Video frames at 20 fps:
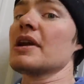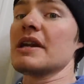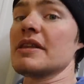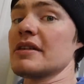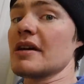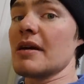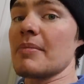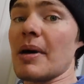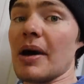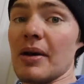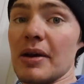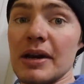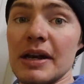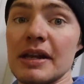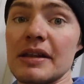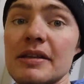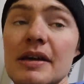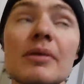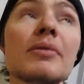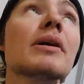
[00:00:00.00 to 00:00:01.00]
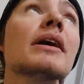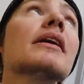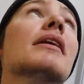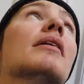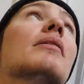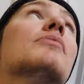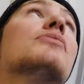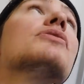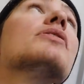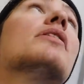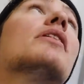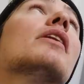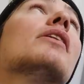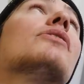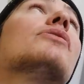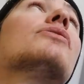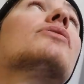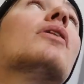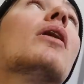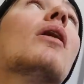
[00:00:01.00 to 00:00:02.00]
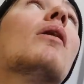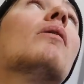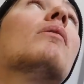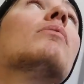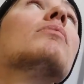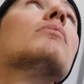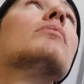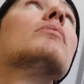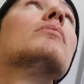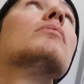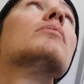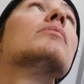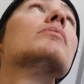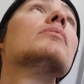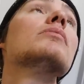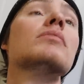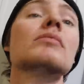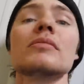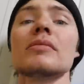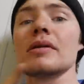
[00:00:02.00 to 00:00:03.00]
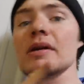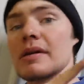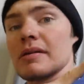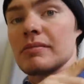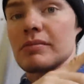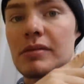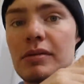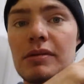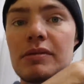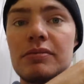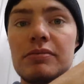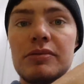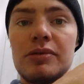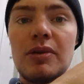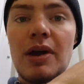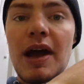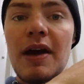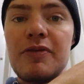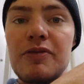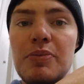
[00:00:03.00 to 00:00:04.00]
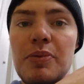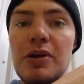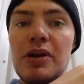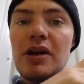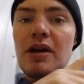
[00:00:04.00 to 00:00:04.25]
anything about anything when it comes to this. So, do I have to put